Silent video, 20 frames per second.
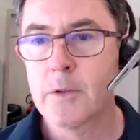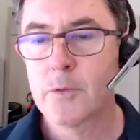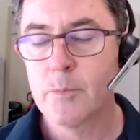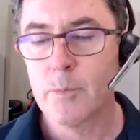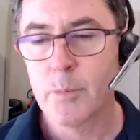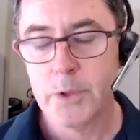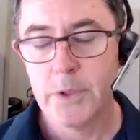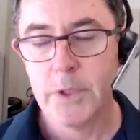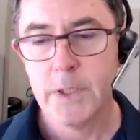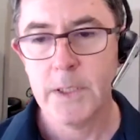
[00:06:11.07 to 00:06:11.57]

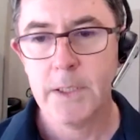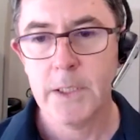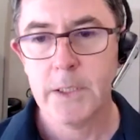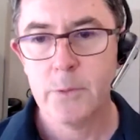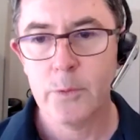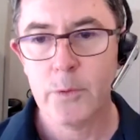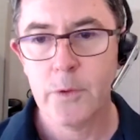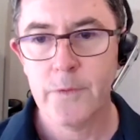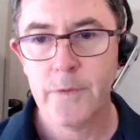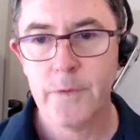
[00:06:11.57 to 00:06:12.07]
particularly
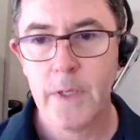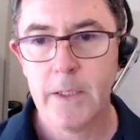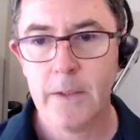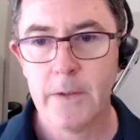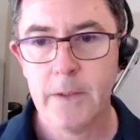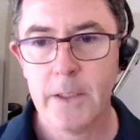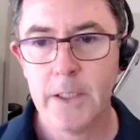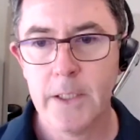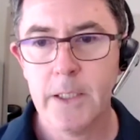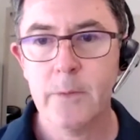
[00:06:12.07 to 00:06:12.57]
towards the end of
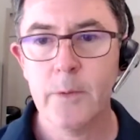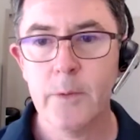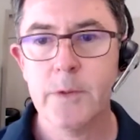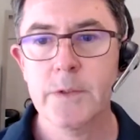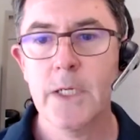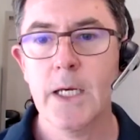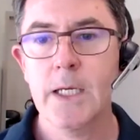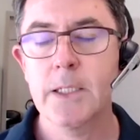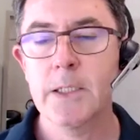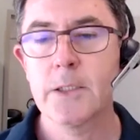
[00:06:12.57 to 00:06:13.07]
the year, we
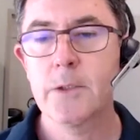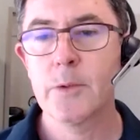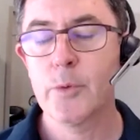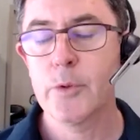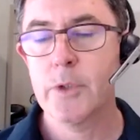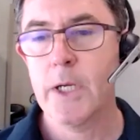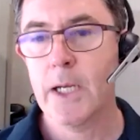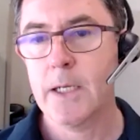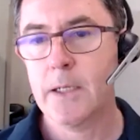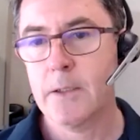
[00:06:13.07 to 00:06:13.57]
started to
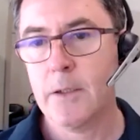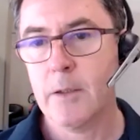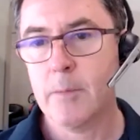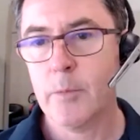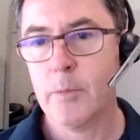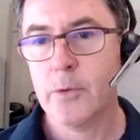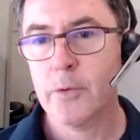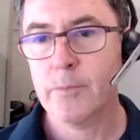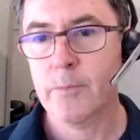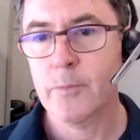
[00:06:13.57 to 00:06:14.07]
put out a lot
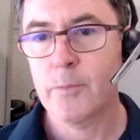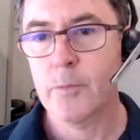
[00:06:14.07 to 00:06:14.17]
more